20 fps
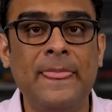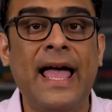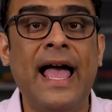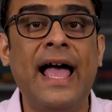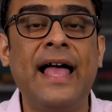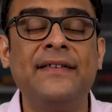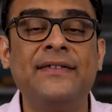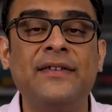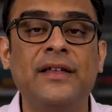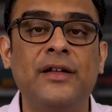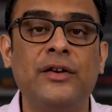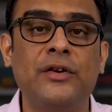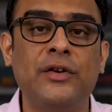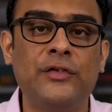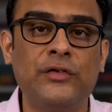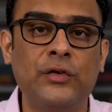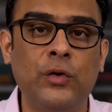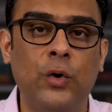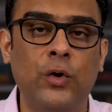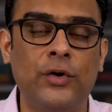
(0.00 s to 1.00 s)
as a
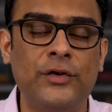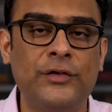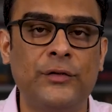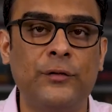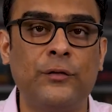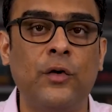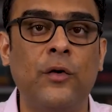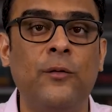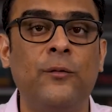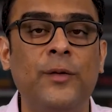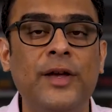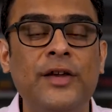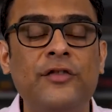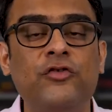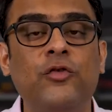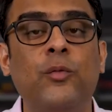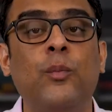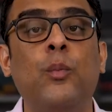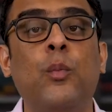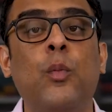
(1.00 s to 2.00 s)
resource from
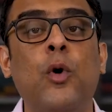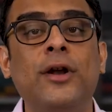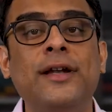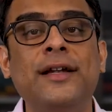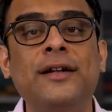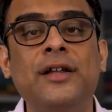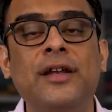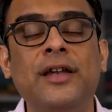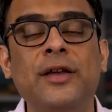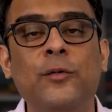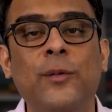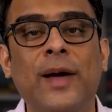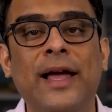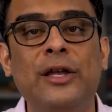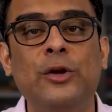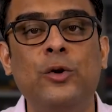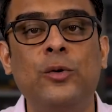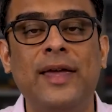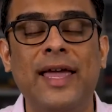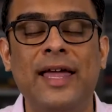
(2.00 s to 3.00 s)
which monetary
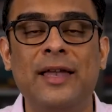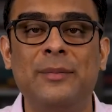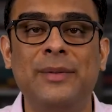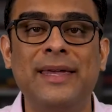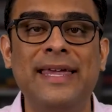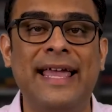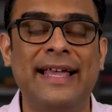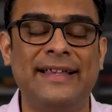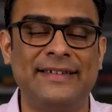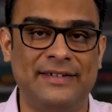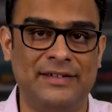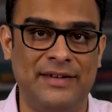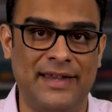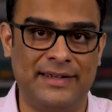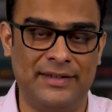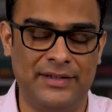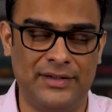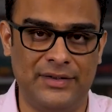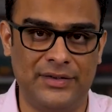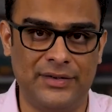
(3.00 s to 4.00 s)
value can be
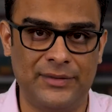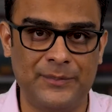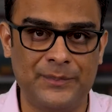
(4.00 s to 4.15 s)
extracted.